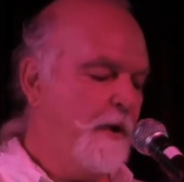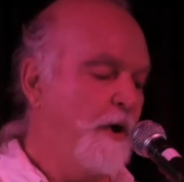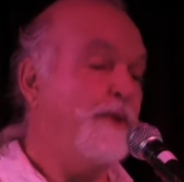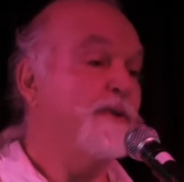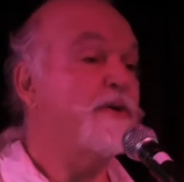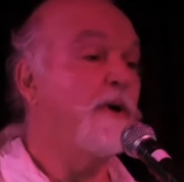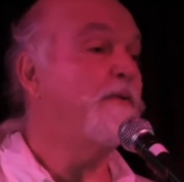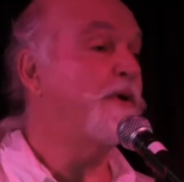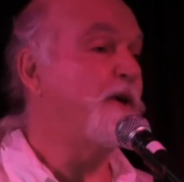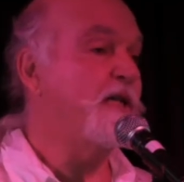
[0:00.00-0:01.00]
Earth was
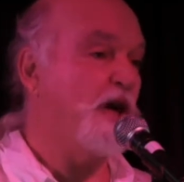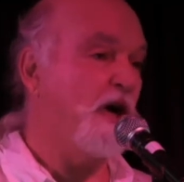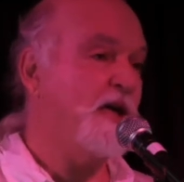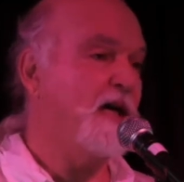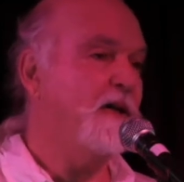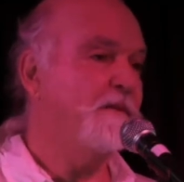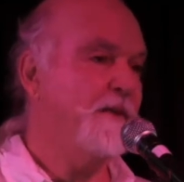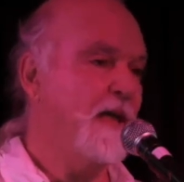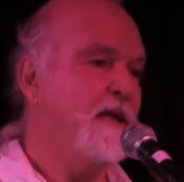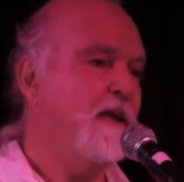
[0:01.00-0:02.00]
12 degrees hotter
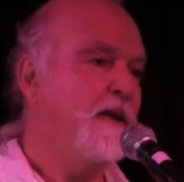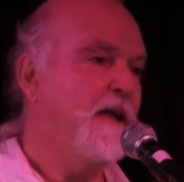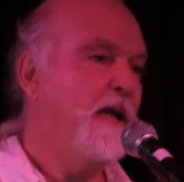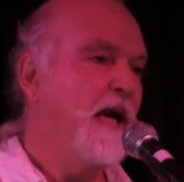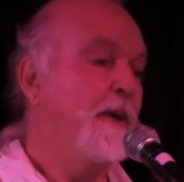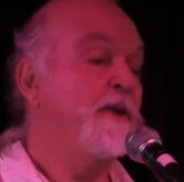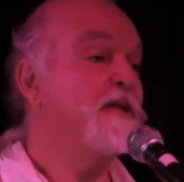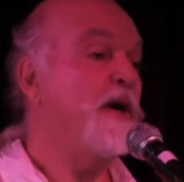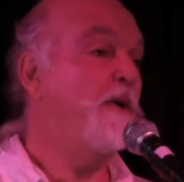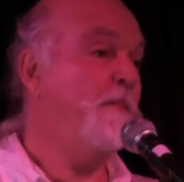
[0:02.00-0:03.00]
then, and there
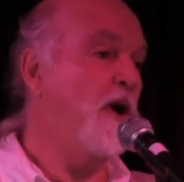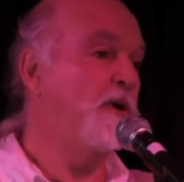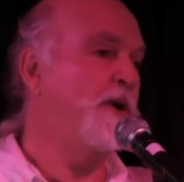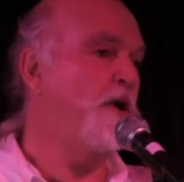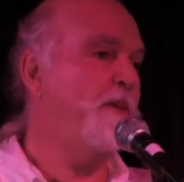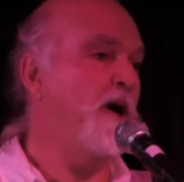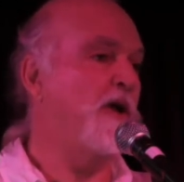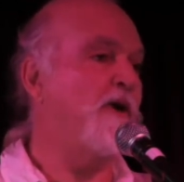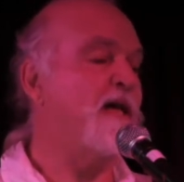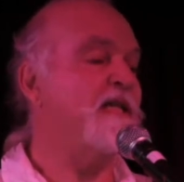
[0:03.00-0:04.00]
was no
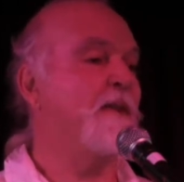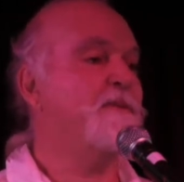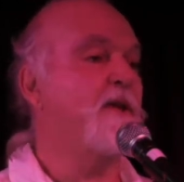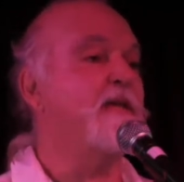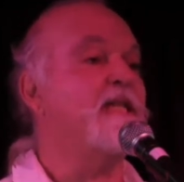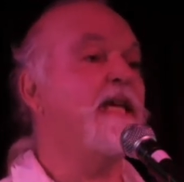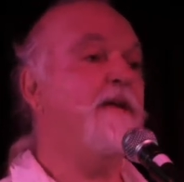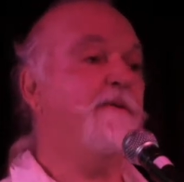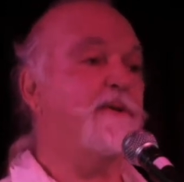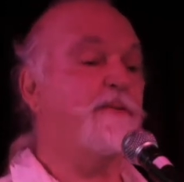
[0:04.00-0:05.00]
polar ice cap, so the sea
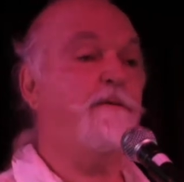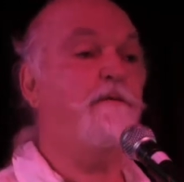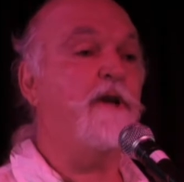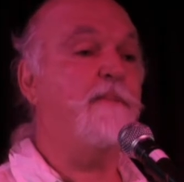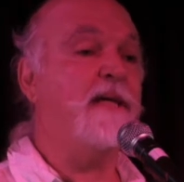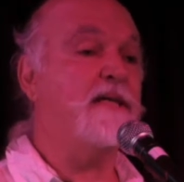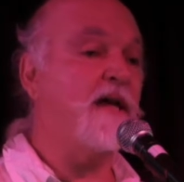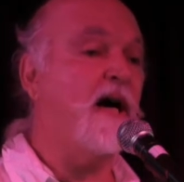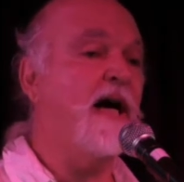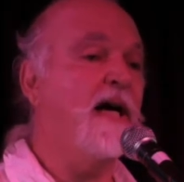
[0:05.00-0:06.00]
levels were 50 meters
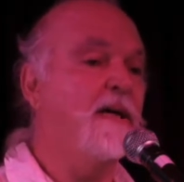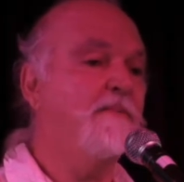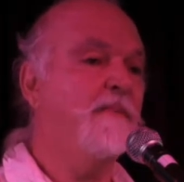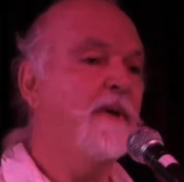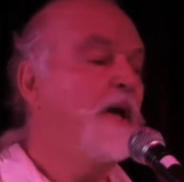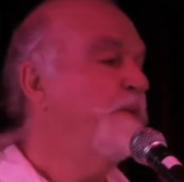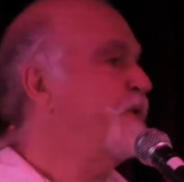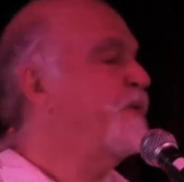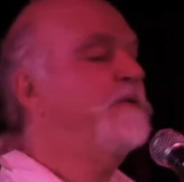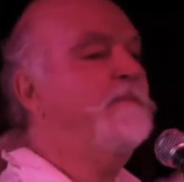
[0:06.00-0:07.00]
higher,
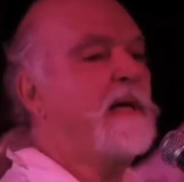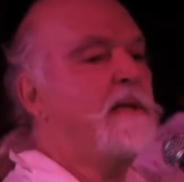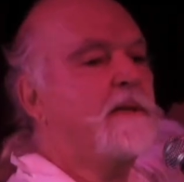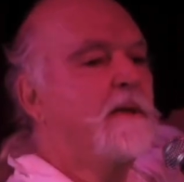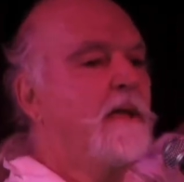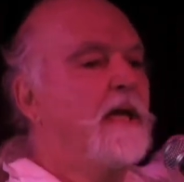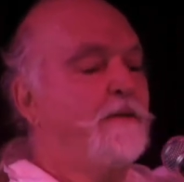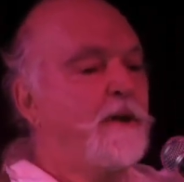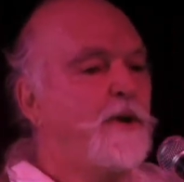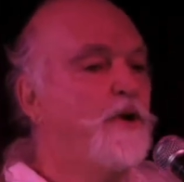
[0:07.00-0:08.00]
which would have meant,
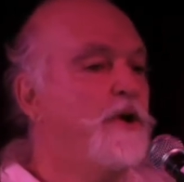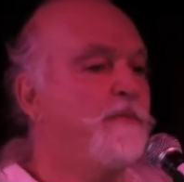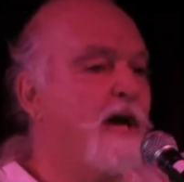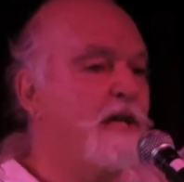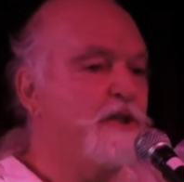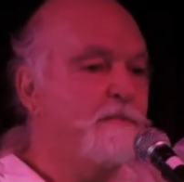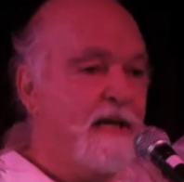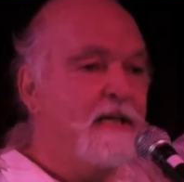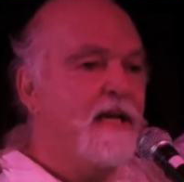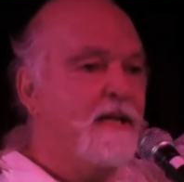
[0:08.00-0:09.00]
if the Coonian Range had
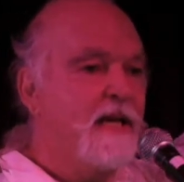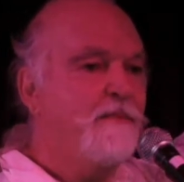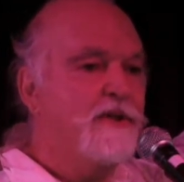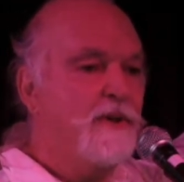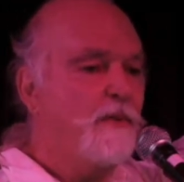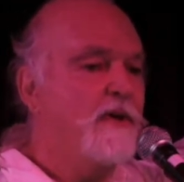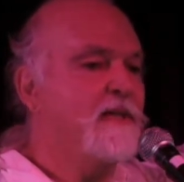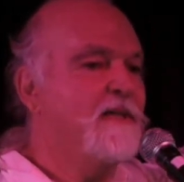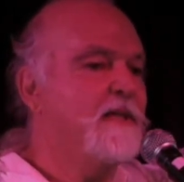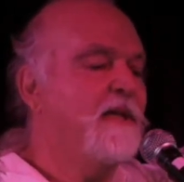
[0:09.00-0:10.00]
been there then, which it wasn't,